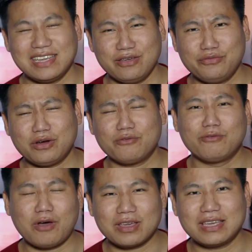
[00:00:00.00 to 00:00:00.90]
If you're
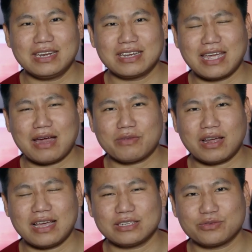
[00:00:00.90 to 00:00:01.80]
vlogging in camera
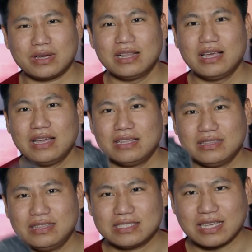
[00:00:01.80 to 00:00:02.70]
as well,
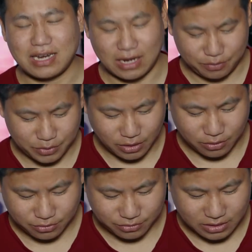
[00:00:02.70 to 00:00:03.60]
this can help you
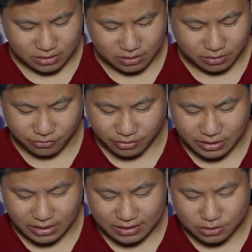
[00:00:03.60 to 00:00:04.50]
out with the very
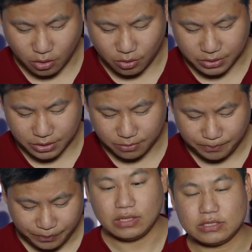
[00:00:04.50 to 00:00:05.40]
nice audio.
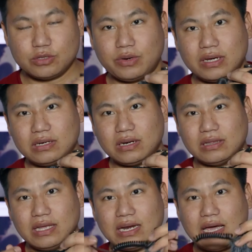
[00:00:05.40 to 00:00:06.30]
Here's the one
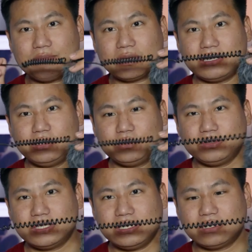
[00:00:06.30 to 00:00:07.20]
that I'm gonna
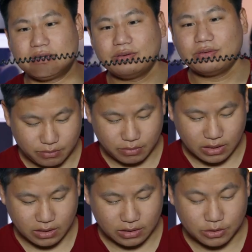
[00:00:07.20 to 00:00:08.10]
use it in
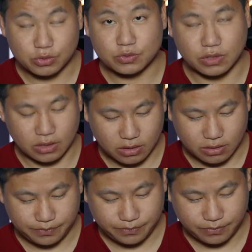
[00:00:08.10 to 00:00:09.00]
my EOS R.